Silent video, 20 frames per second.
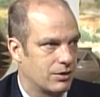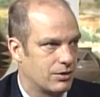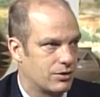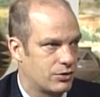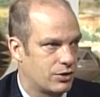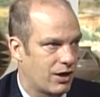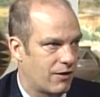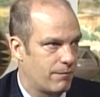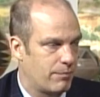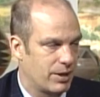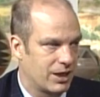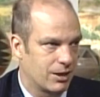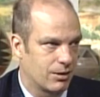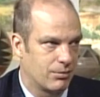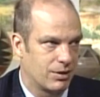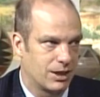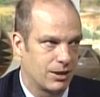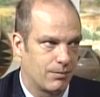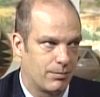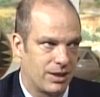Jeff
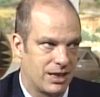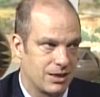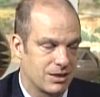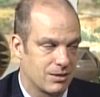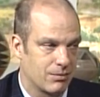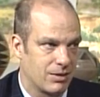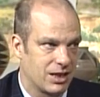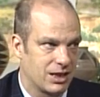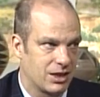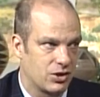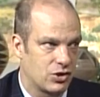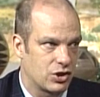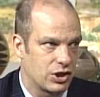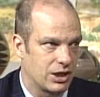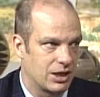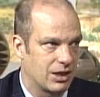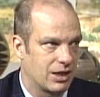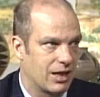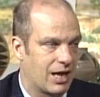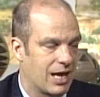Bingaman and Pete
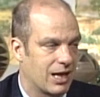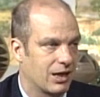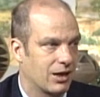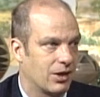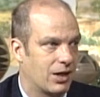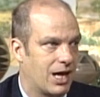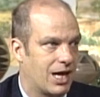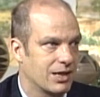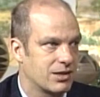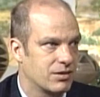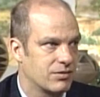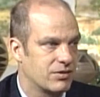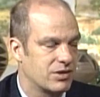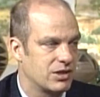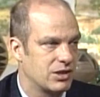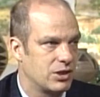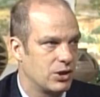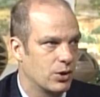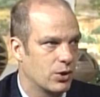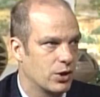Domenici, had lots of
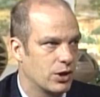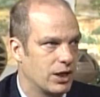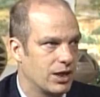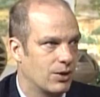seniority.